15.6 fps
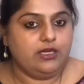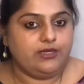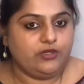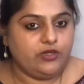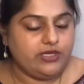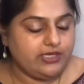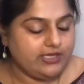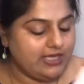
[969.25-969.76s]

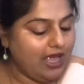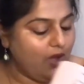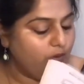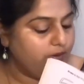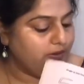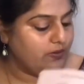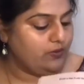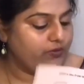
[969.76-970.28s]
she's
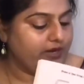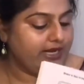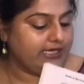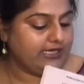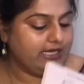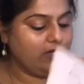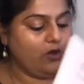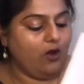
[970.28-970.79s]
now into
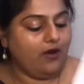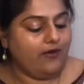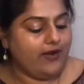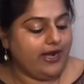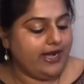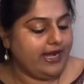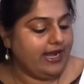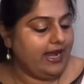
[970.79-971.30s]
tracing
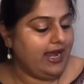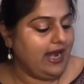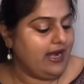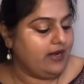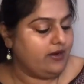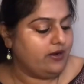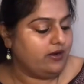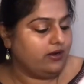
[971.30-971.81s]
already,
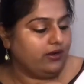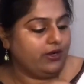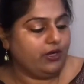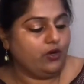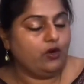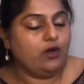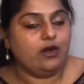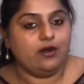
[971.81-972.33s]
and
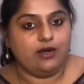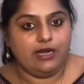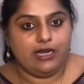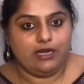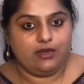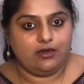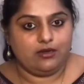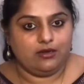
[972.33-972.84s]

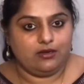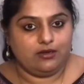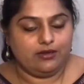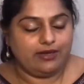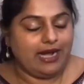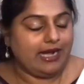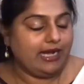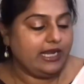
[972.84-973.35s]
learning
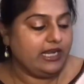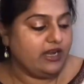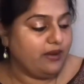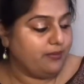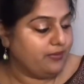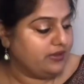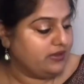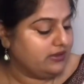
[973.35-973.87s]
writing
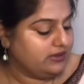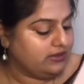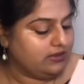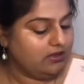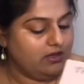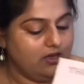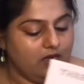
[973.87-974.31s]
numbers.